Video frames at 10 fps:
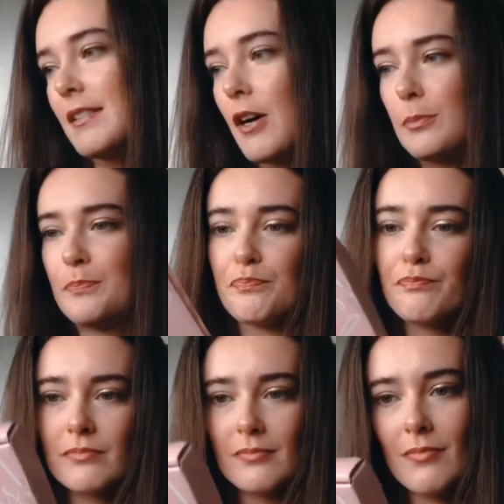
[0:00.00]
So
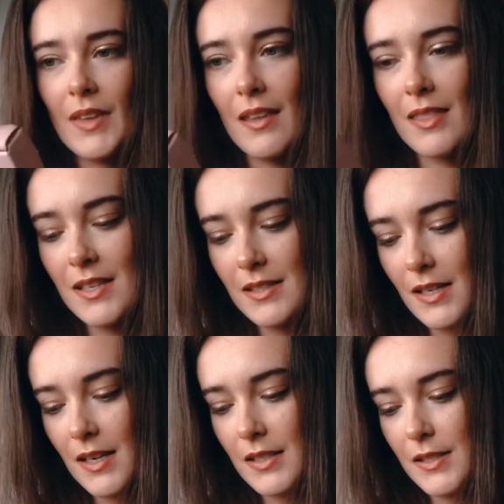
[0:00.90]
this
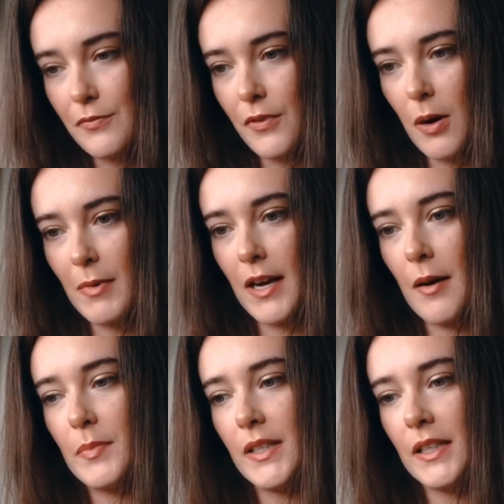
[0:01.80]
is from a
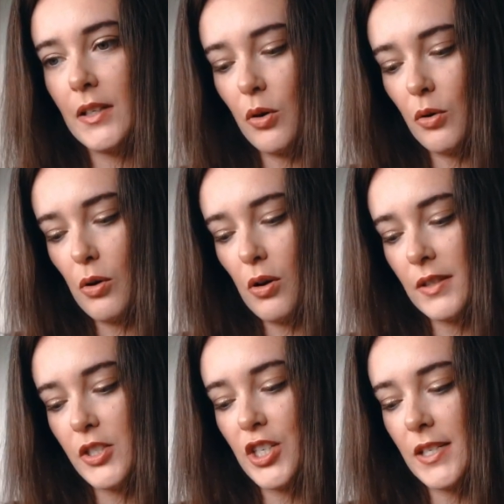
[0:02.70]
company
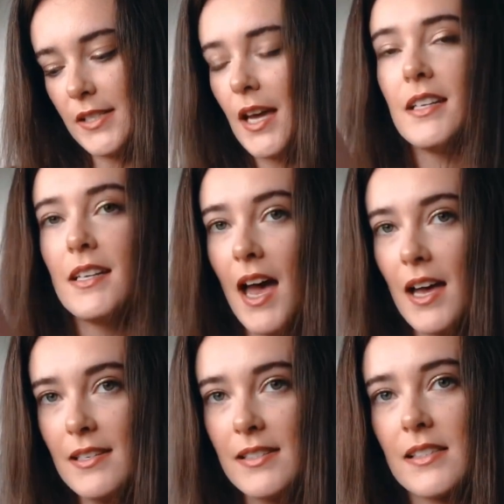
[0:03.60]
called She Said
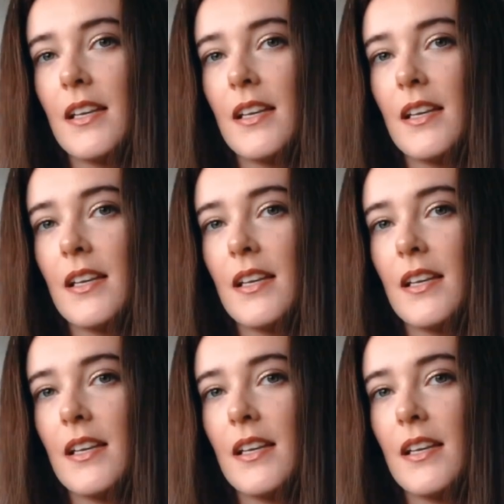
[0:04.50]
Yes.